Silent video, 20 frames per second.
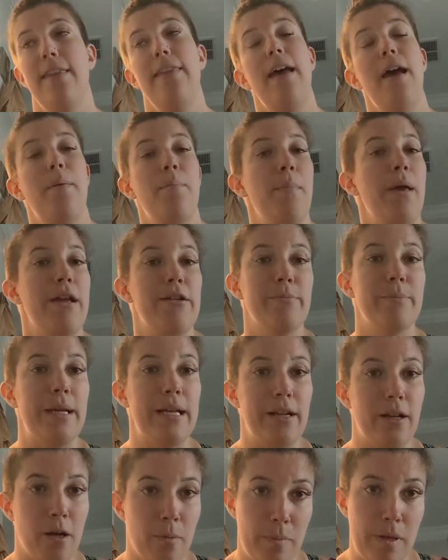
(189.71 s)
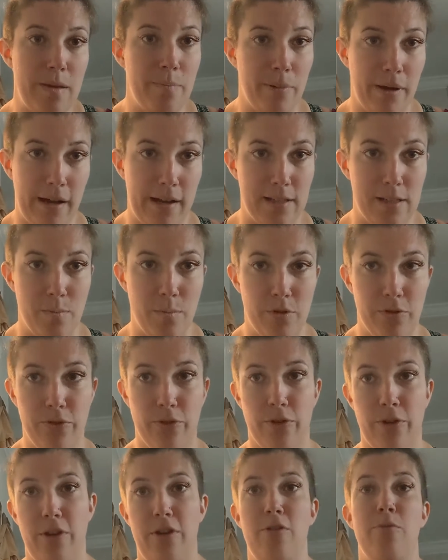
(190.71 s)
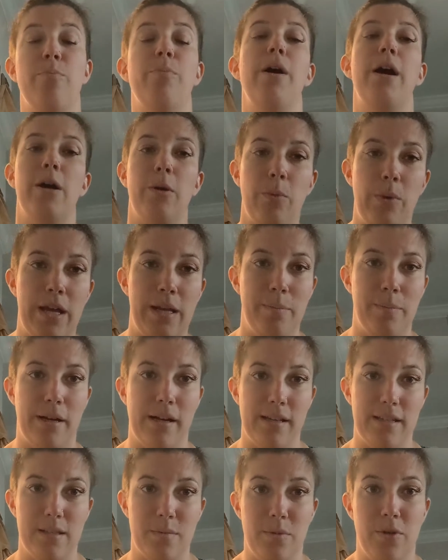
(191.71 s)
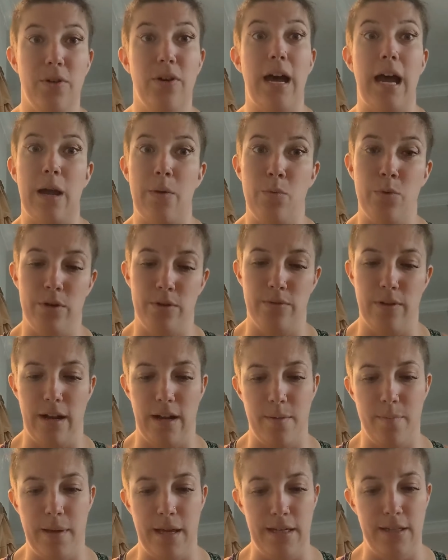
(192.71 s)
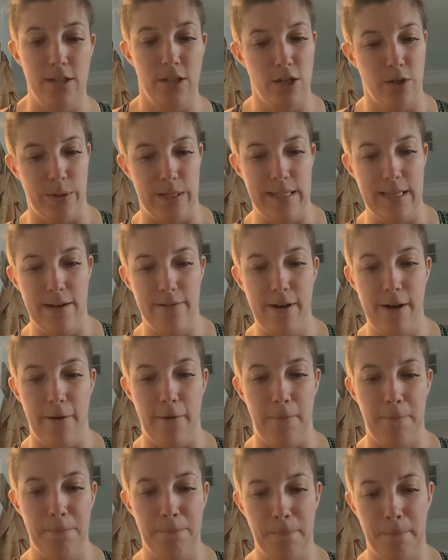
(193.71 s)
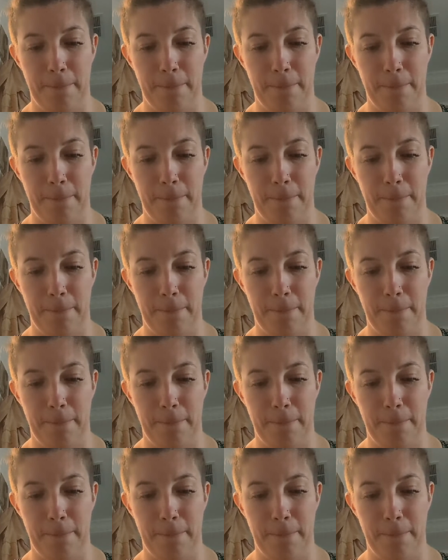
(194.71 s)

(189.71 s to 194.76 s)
That may or may not be possible for you, but when possible, I would recommend going that route.